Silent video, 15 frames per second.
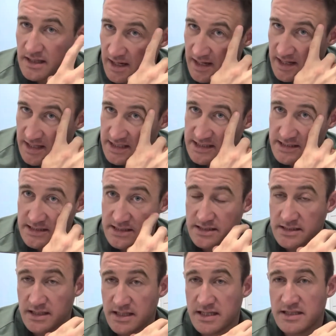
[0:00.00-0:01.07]

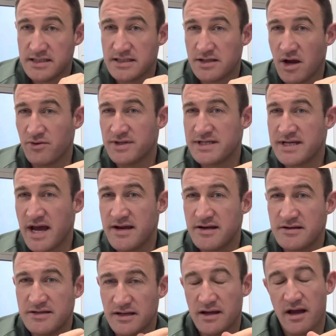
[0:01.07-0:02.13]
is gold standard,